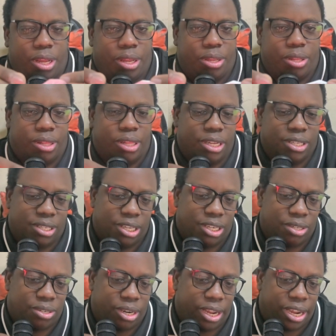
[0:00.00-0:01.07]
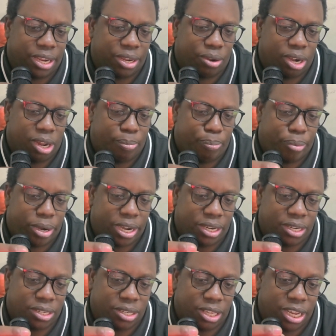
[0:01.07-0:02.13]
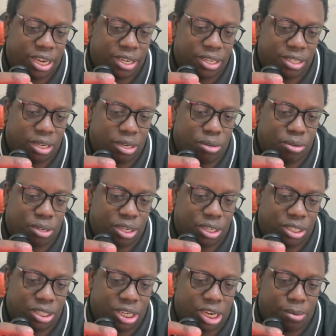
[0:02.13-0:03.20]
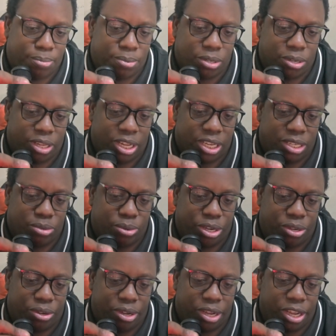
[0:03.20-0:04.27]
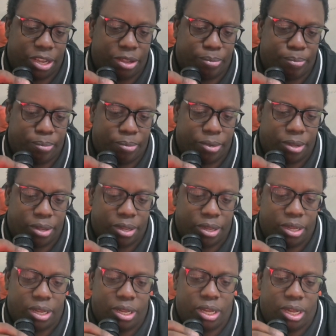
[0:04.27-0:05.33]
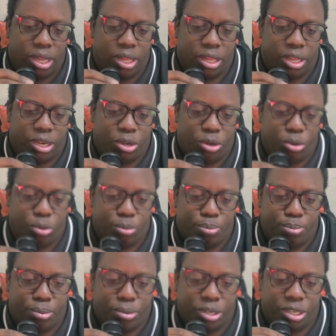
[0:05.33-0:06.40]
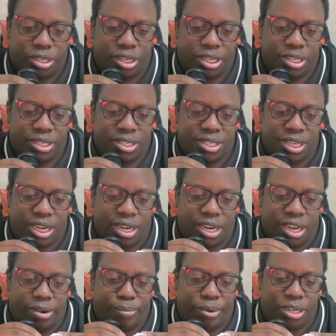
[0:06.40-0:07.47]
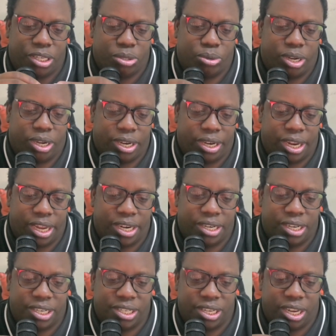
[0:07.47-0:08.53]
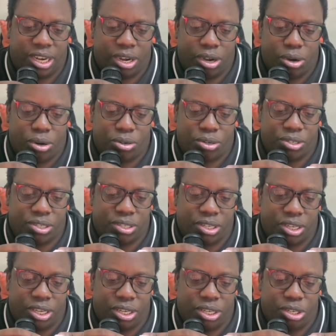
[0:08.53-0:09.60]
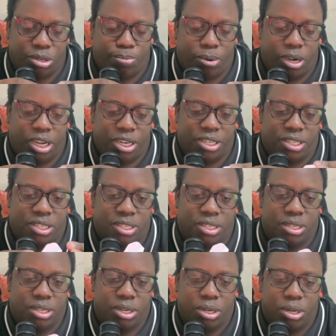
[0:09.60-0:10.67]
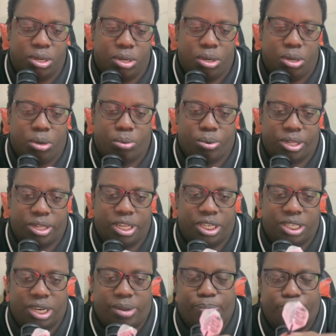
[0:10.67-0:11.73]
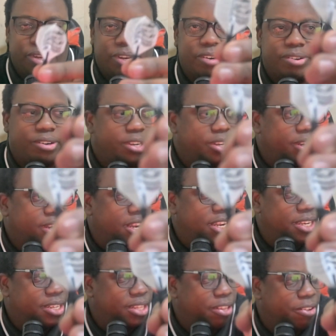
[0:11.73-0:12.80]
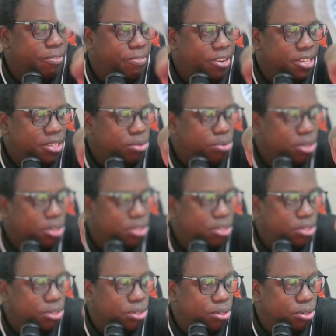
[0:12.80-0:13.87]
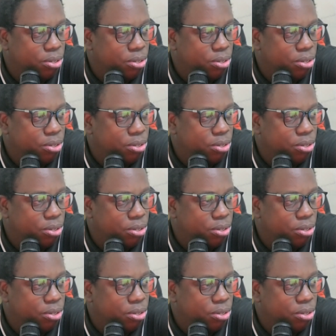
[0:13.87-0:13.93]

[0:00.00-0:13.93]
there's the triangular part that is looking sharp, so that's where you aim, and then you put it inside and make sure it enters and locks into place with the champagne ring like the first one. So